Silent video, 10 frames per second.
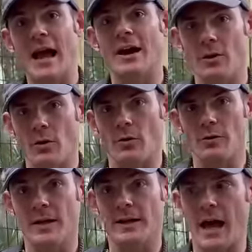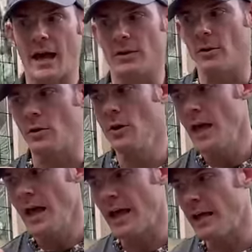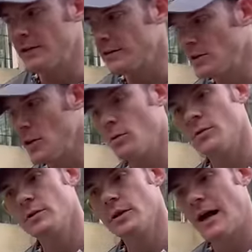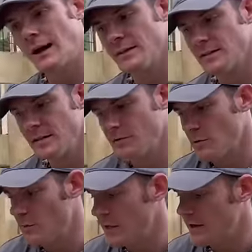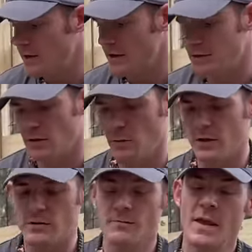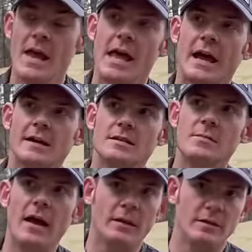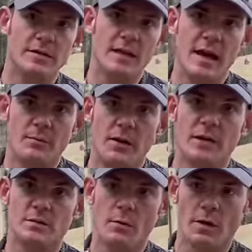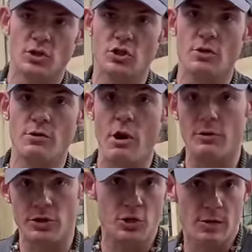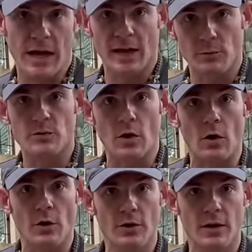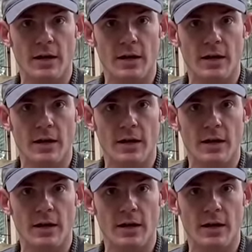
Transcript: at all, like at all. And you know, we're constantly repeating this. You know, we it's a balancing act because we want to show you how cute animals are.